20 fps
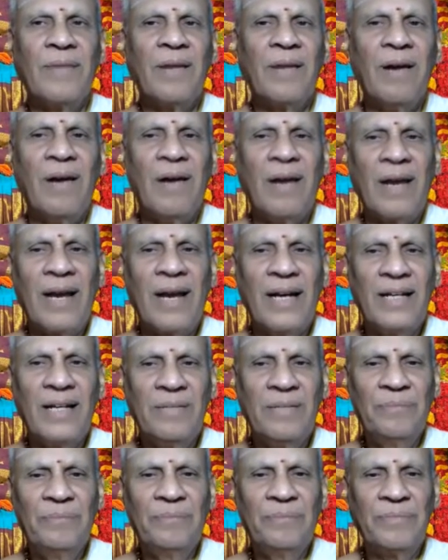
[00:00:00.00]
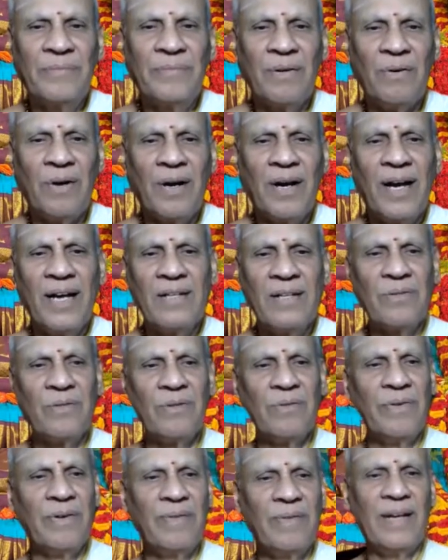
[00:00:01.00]
All right. Okay,
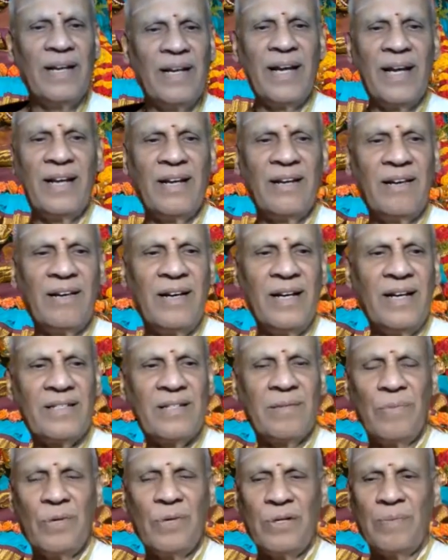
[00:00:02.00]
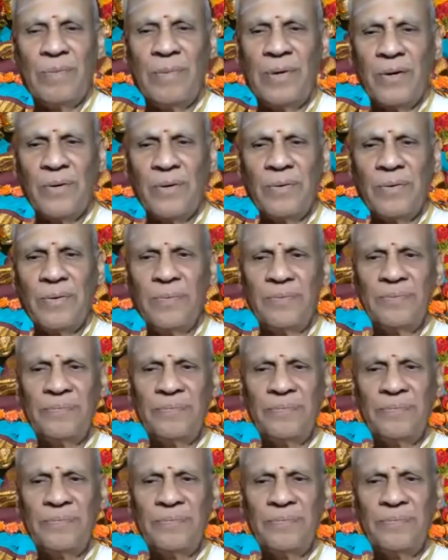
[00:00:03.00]
so we will again reassemble tomorrow.